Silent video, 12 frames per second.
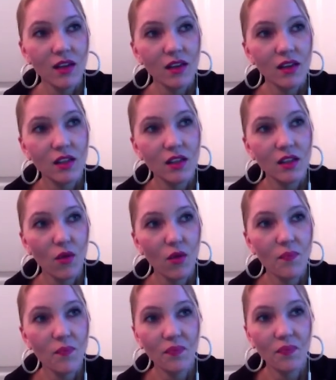
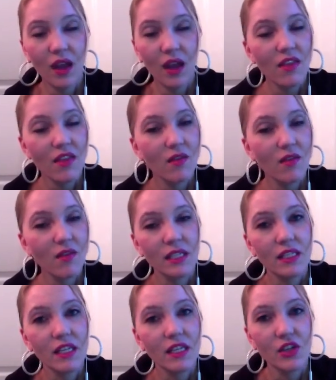So, and there was a
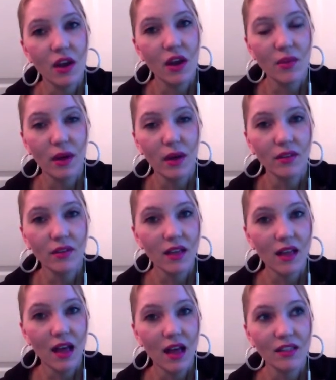teacher at the parenting
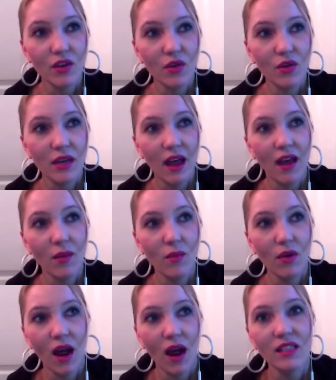class who became
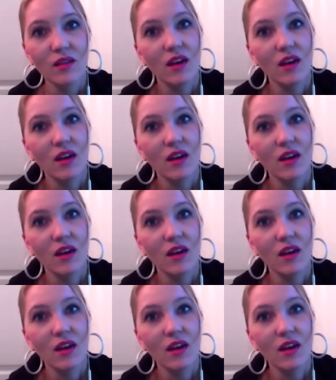what I